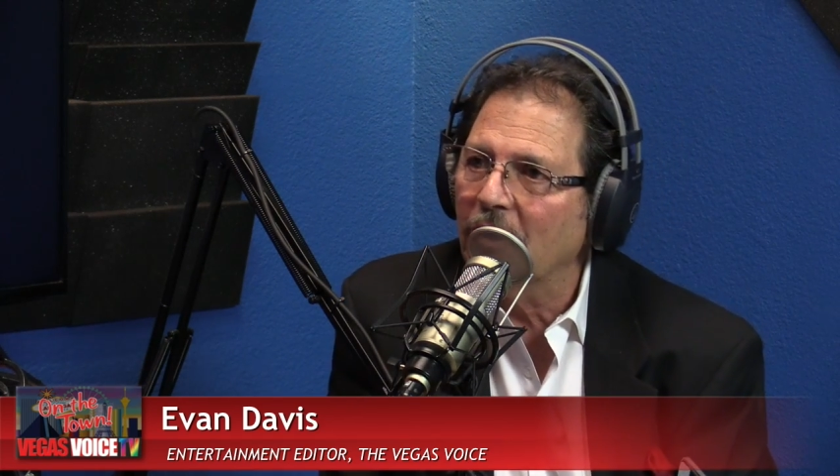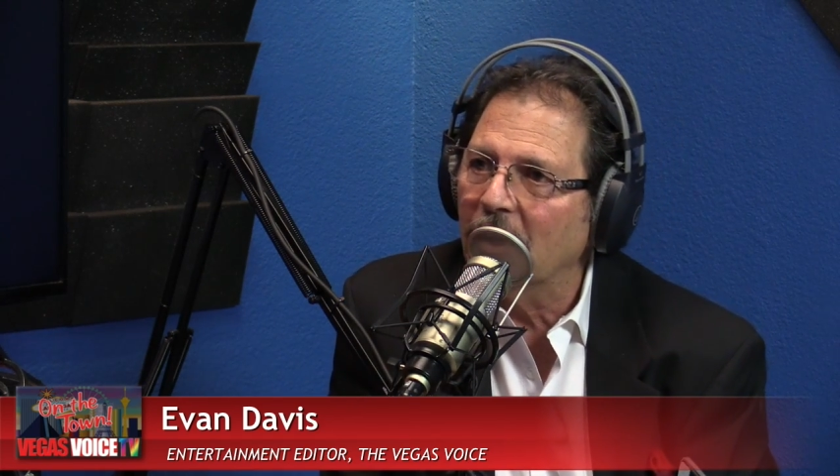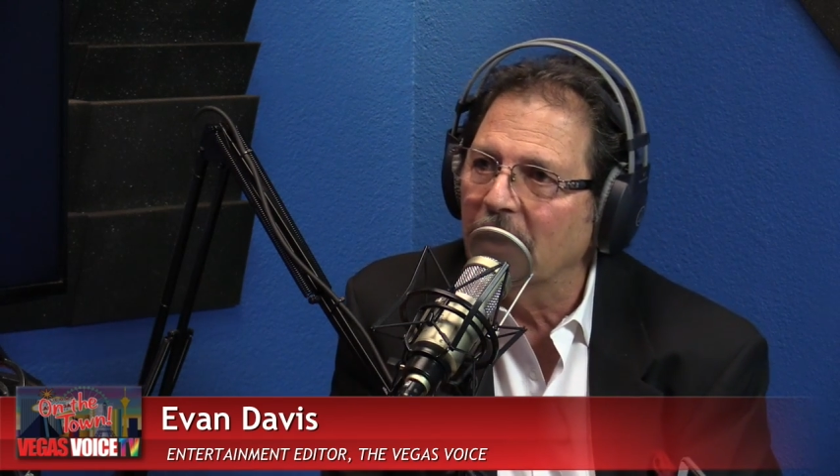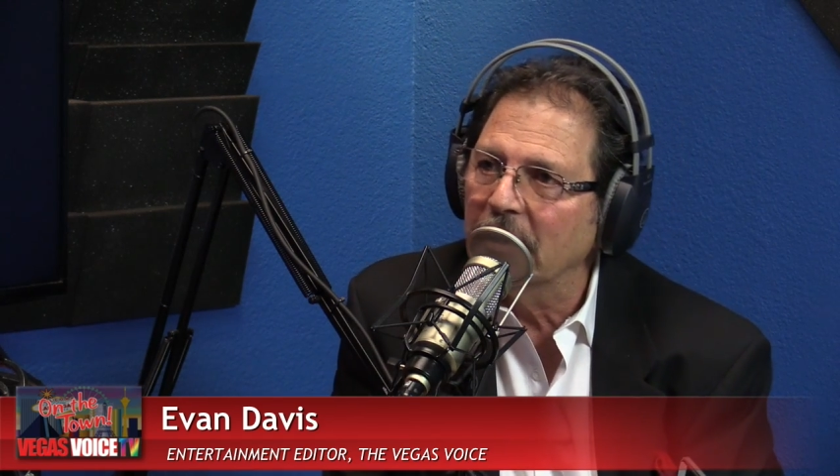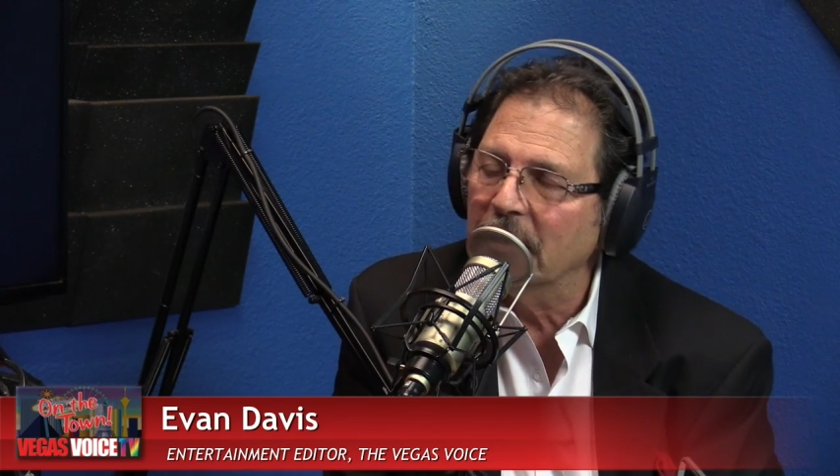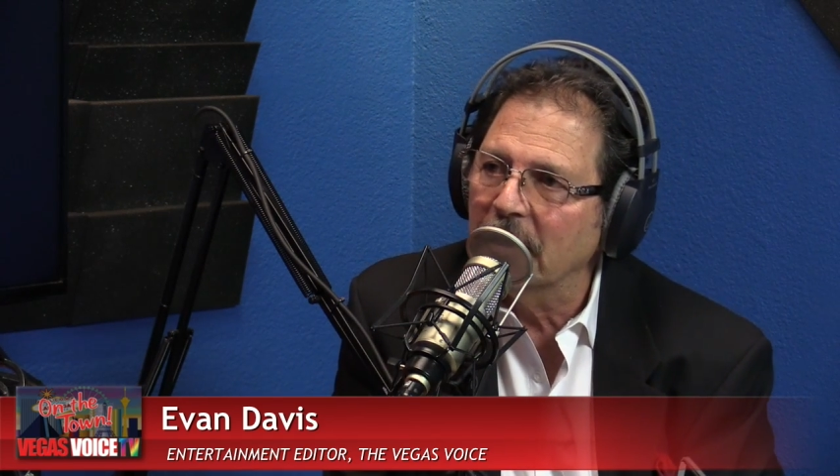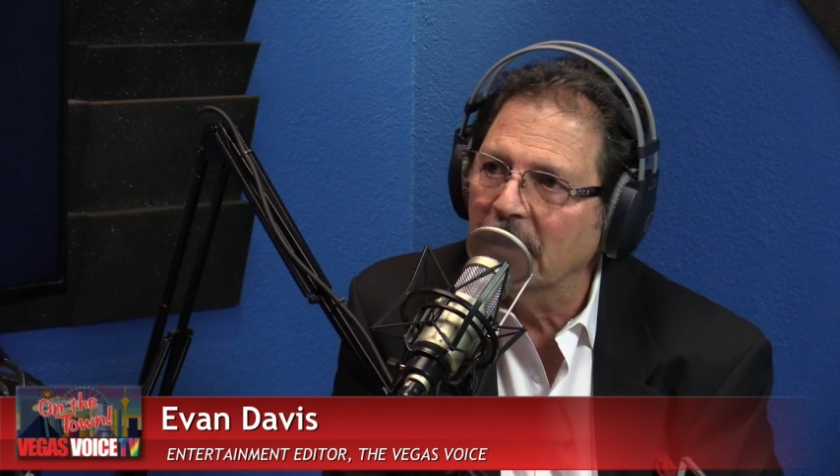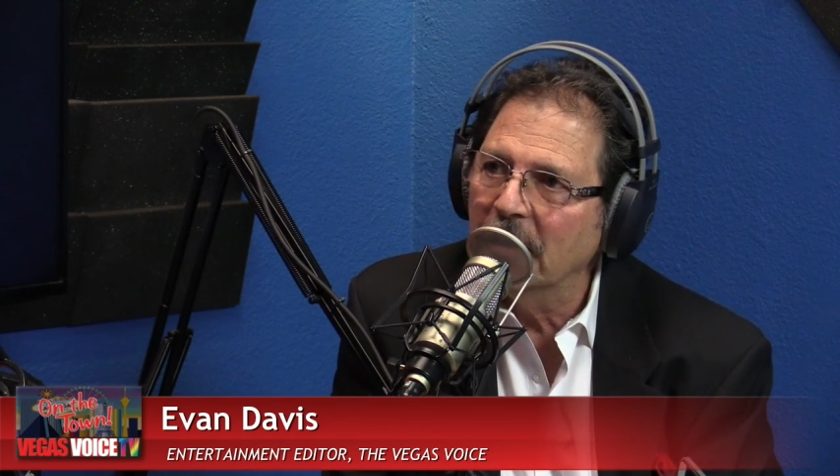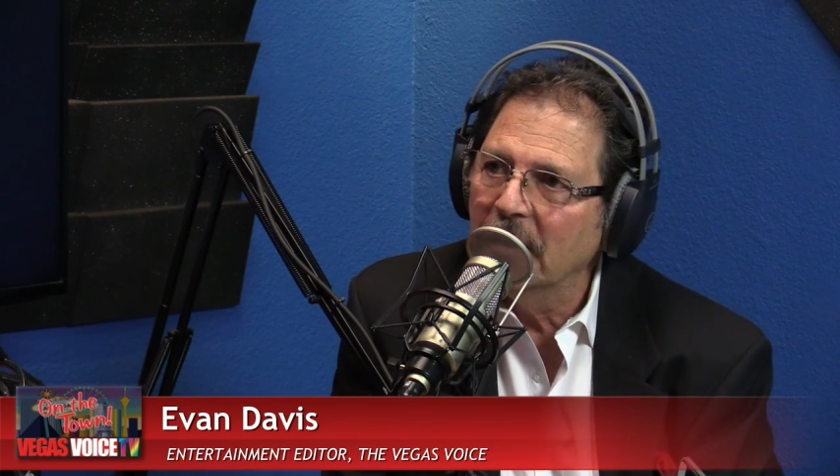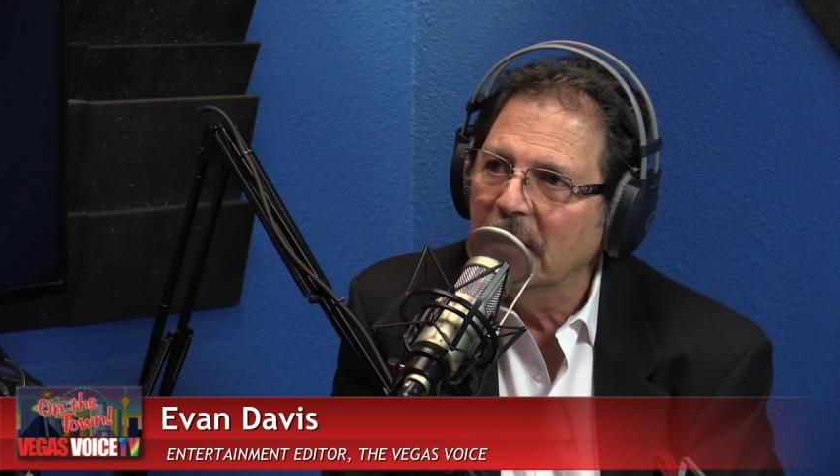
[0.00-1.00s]
on
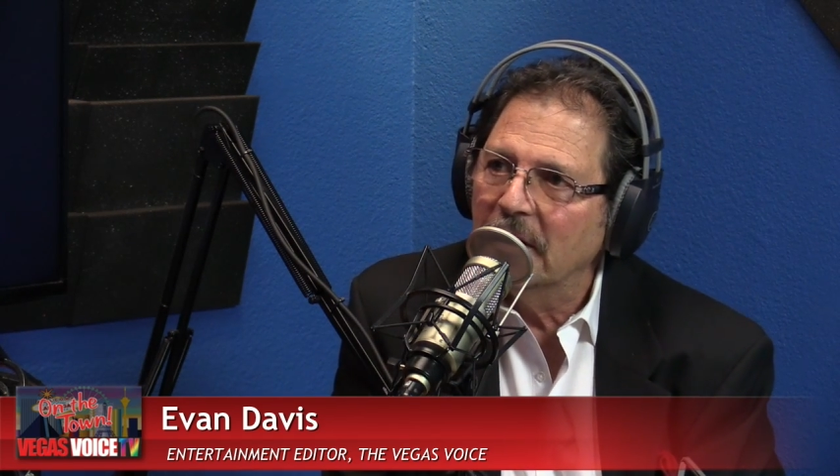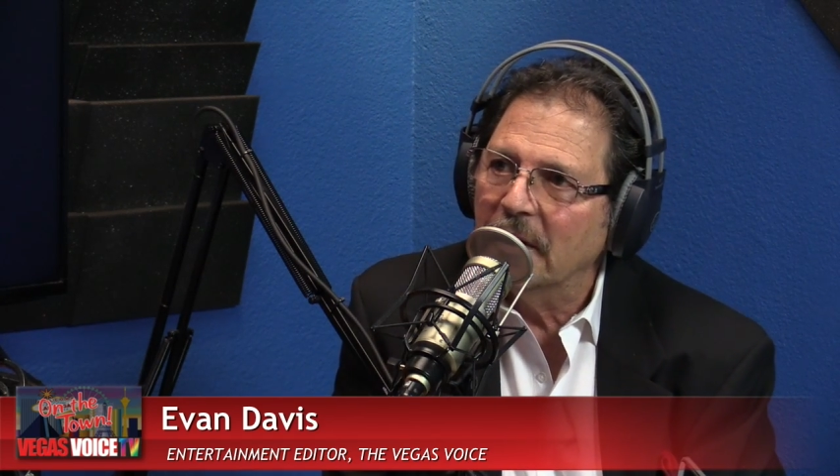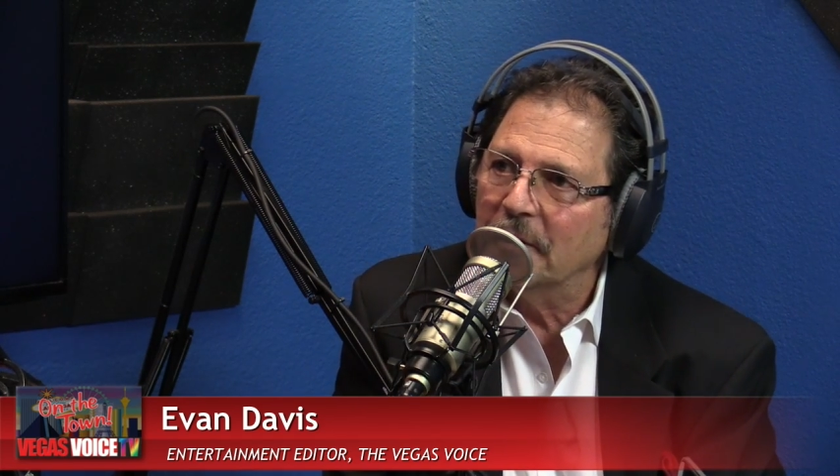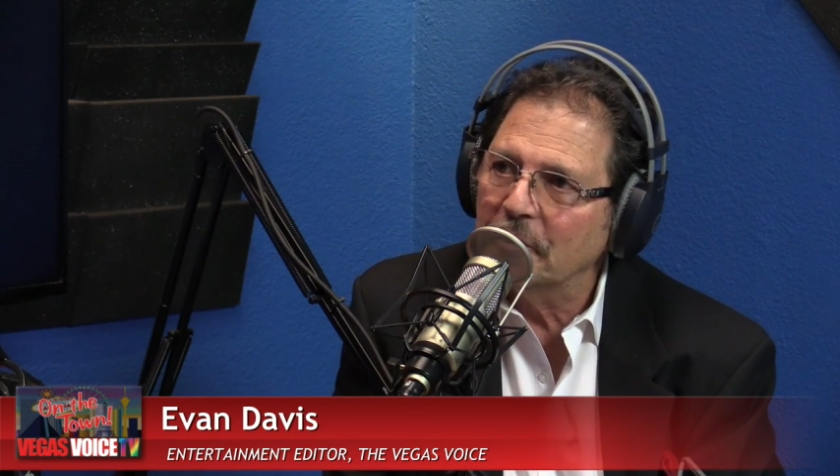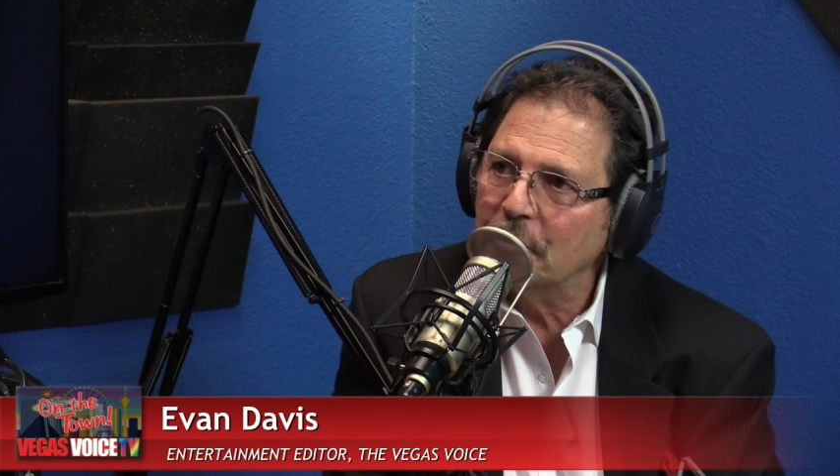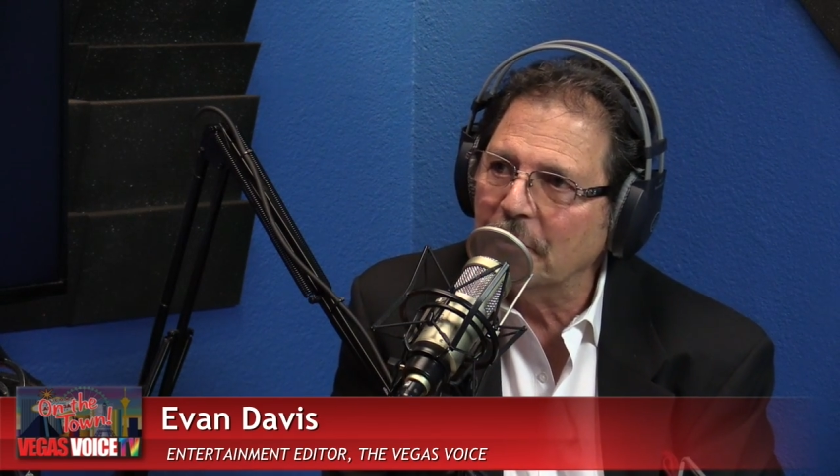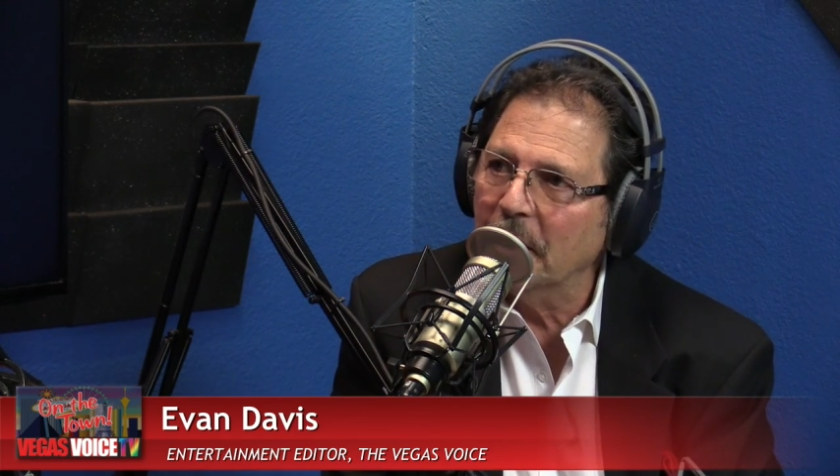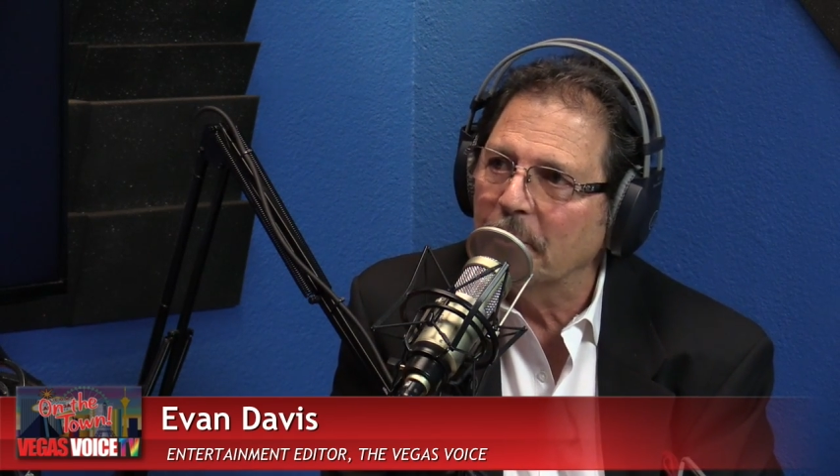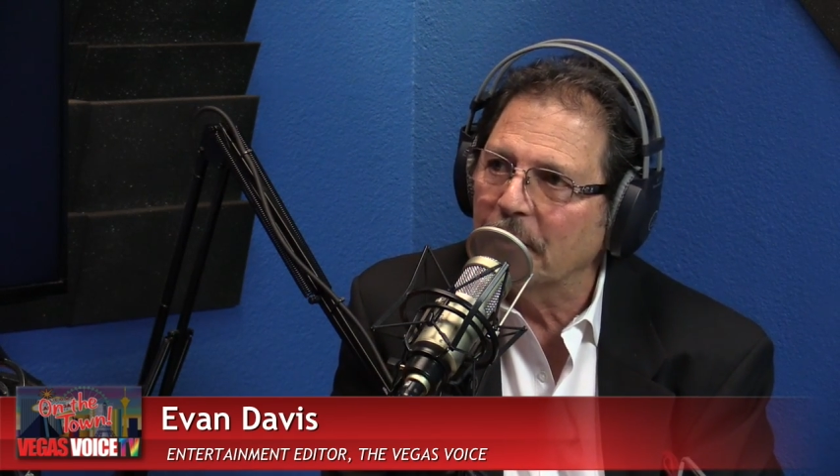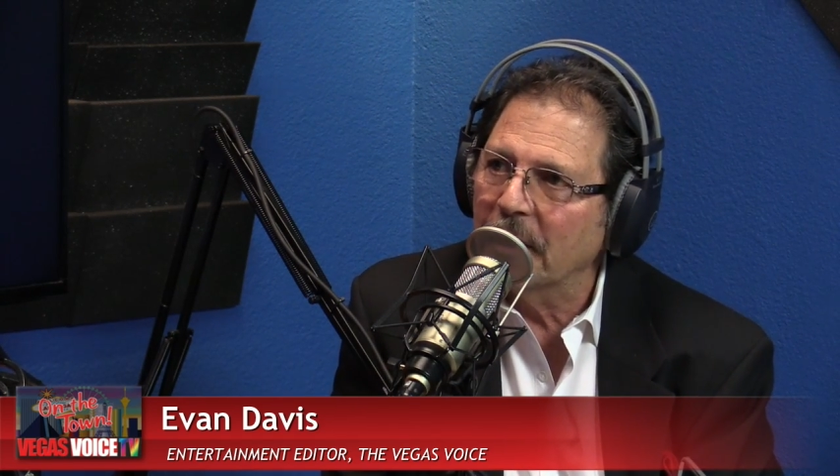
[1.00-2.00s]
the
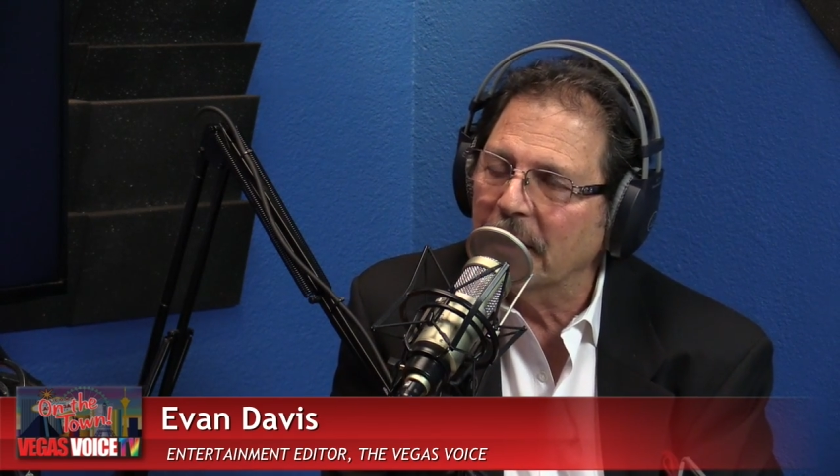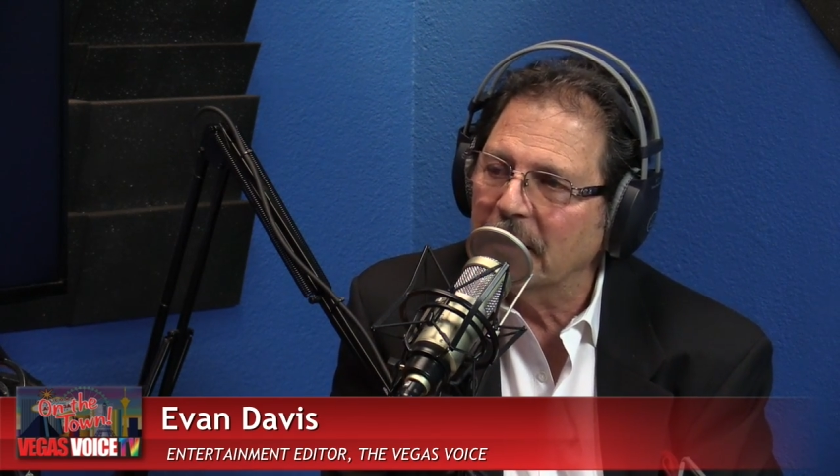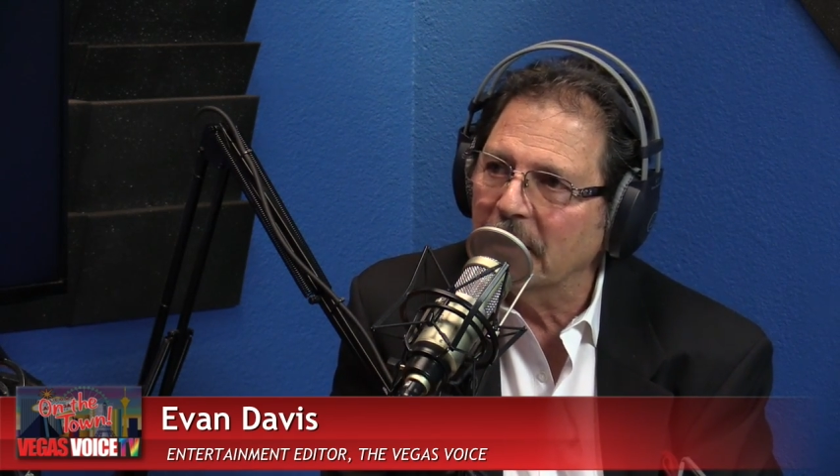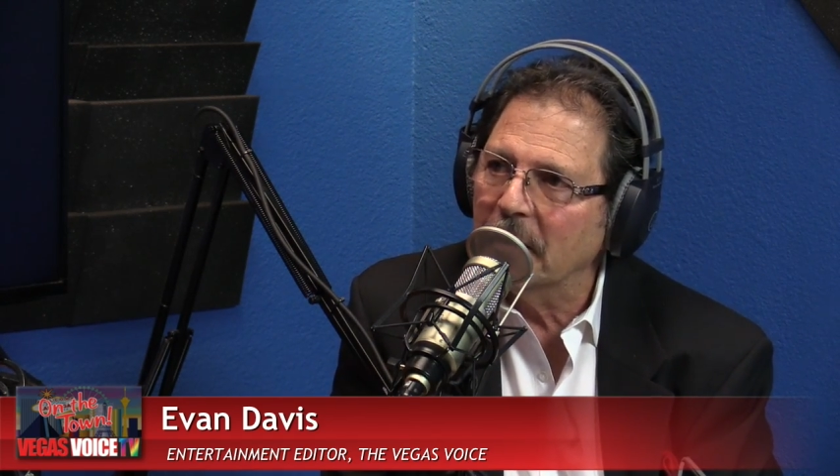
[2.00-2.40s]
Strip, right,